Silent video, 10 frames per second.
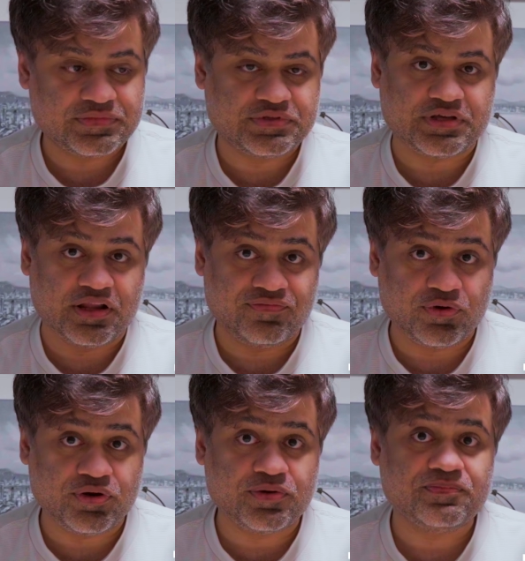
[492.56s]

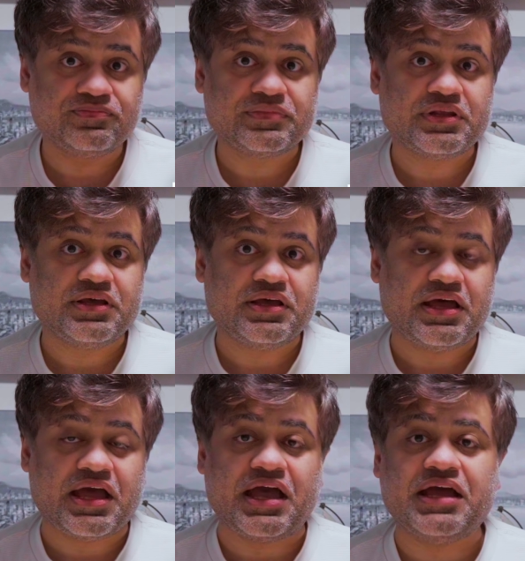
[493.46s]
telephoto,
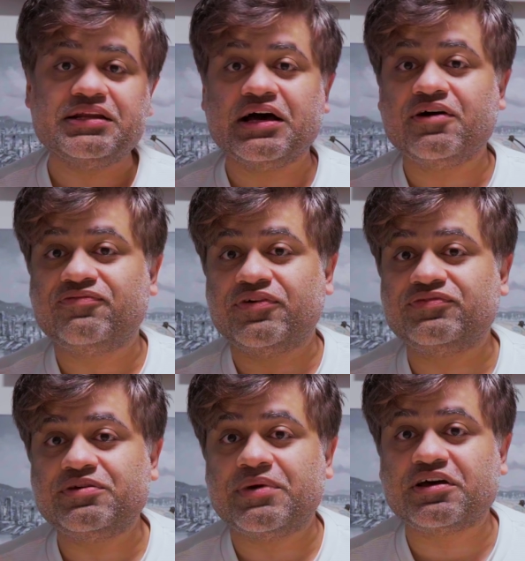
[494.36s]
and a
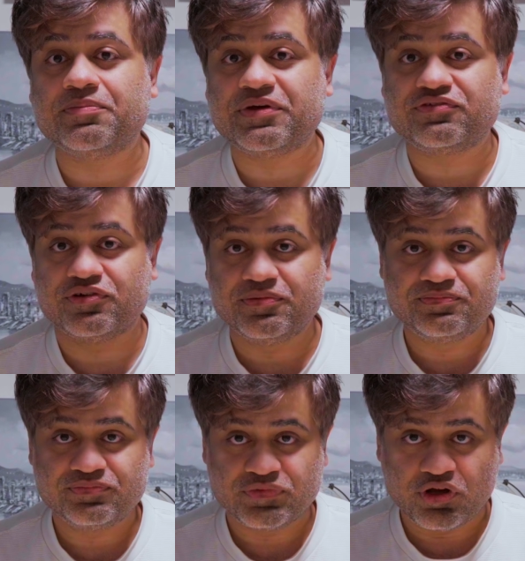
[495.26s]
50 megapixel
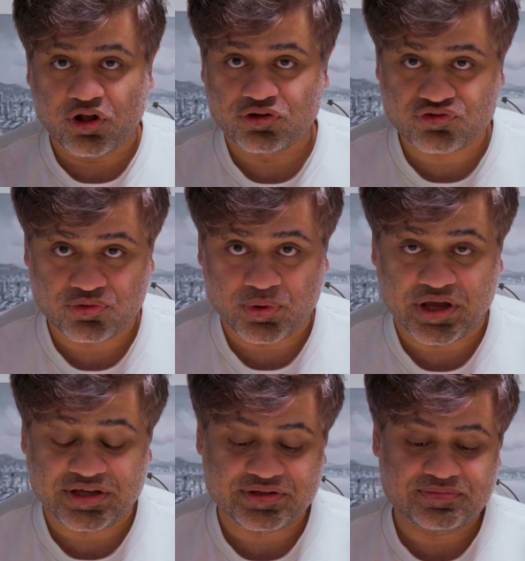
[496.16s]
ultra
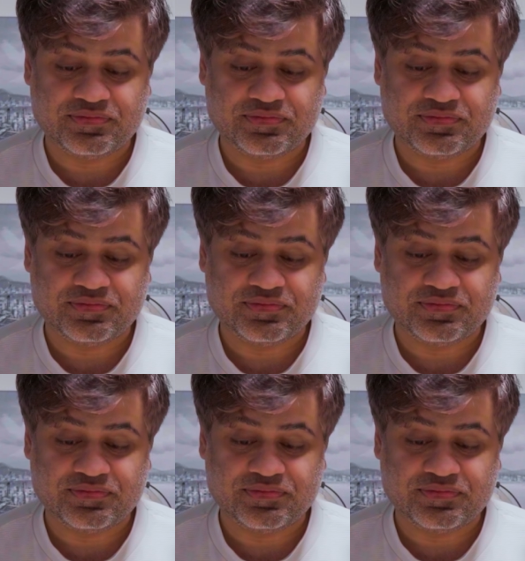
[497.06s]
wide.